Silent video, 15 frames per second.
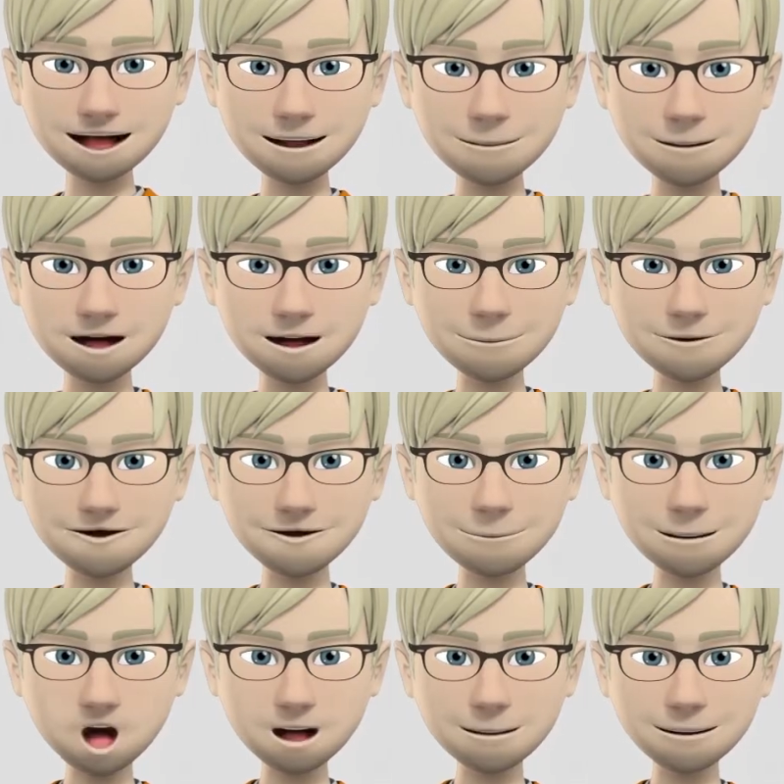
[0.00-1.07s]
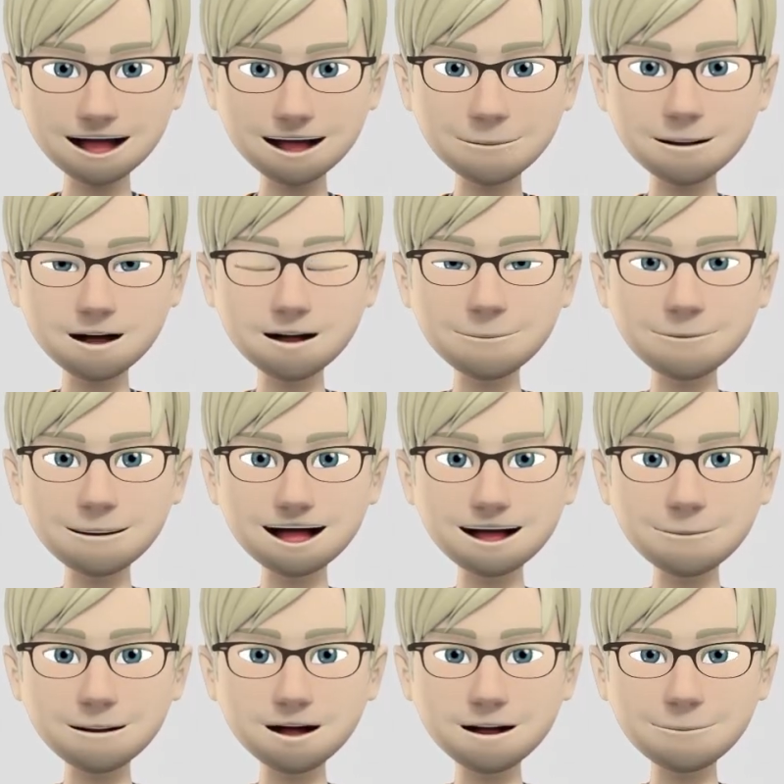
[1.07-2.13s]
This oversizing allows
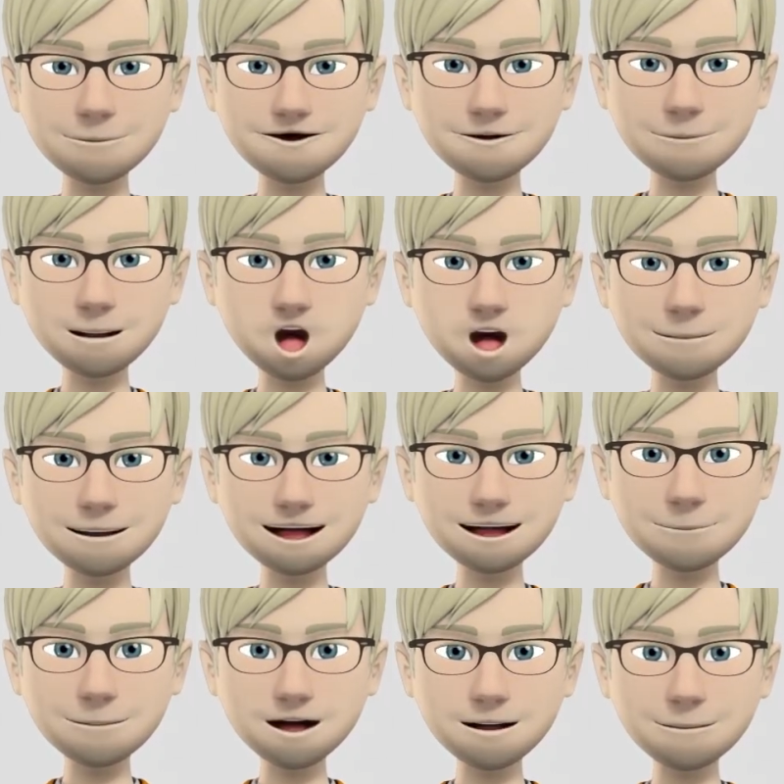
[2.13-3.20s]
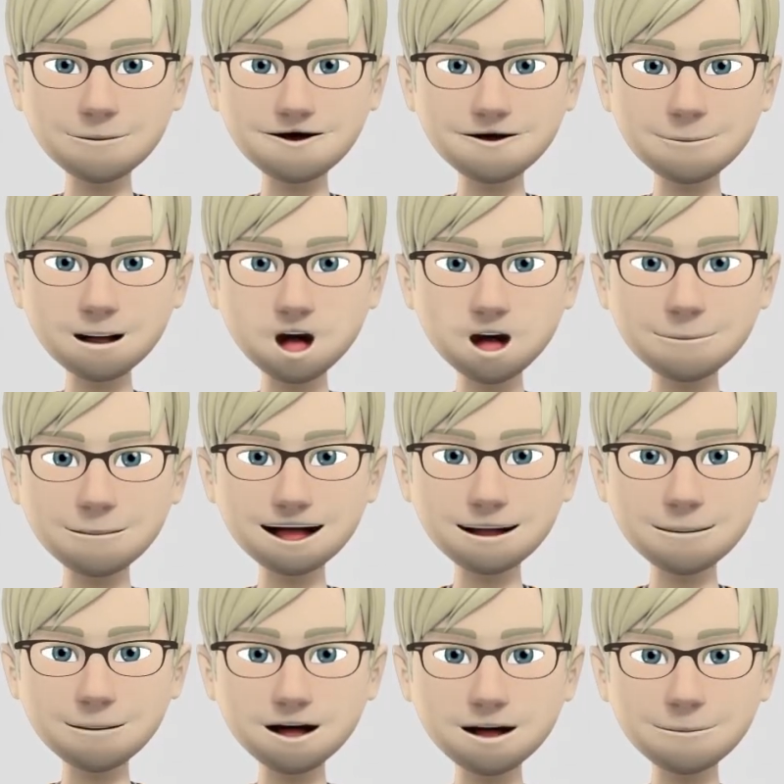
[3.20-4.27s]
us to work around the nominal power of the
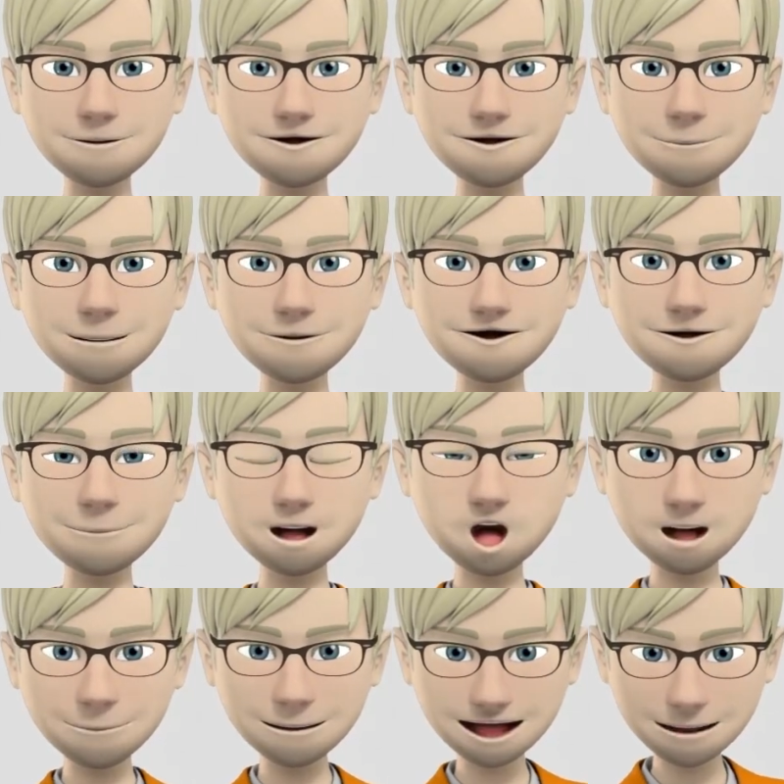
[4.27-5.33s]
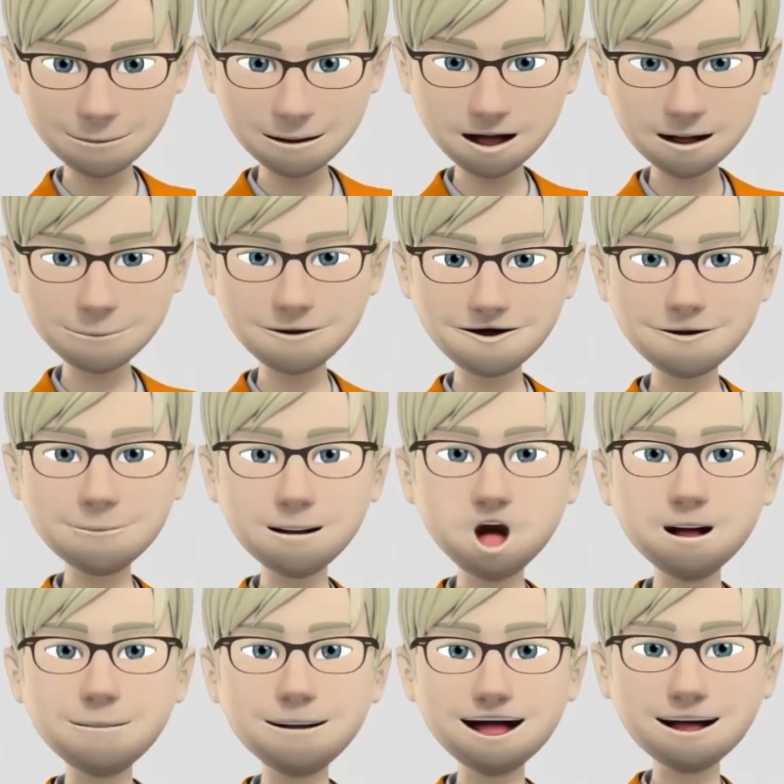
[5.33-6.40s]
generator, which will allow us to save
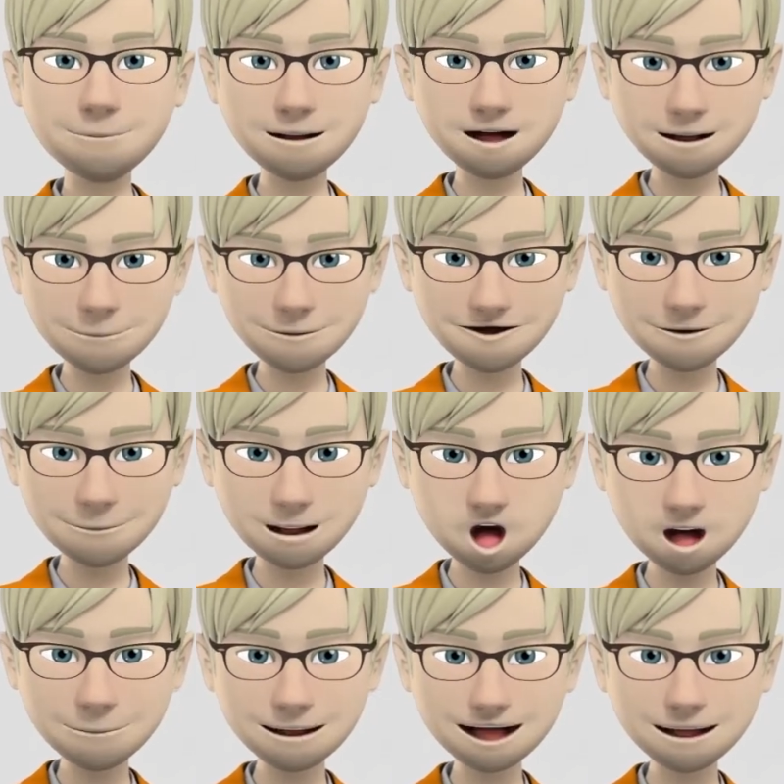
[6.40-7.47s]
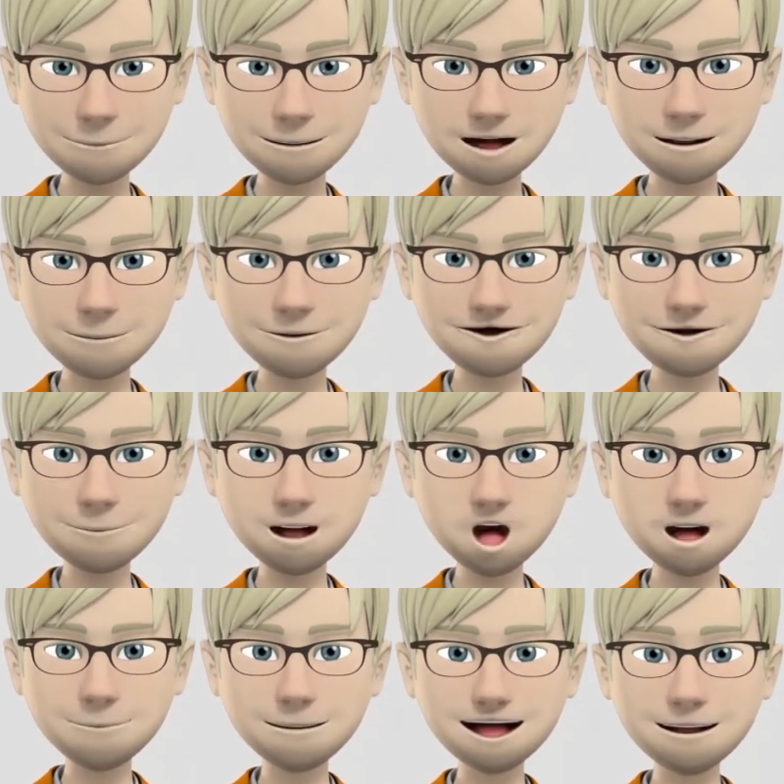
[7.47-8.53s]
a significant amount of fuel as
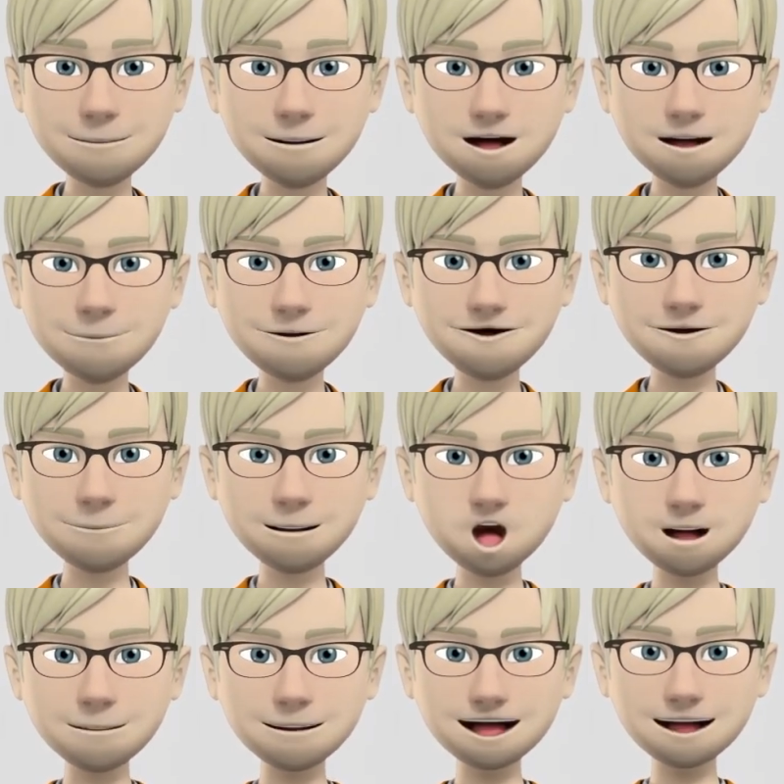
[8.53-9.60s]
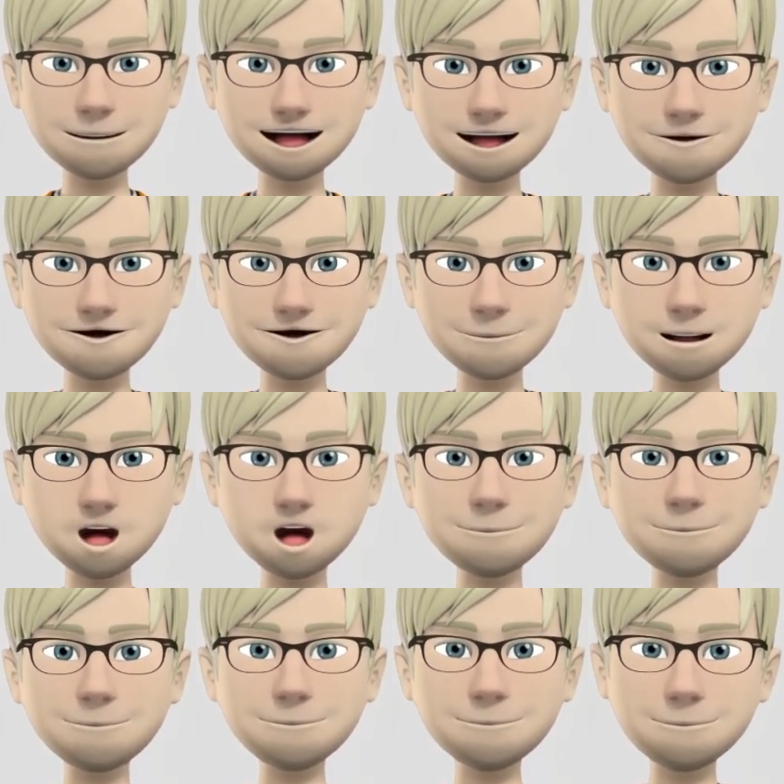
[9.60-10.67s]
well as increase the longevity of the machine.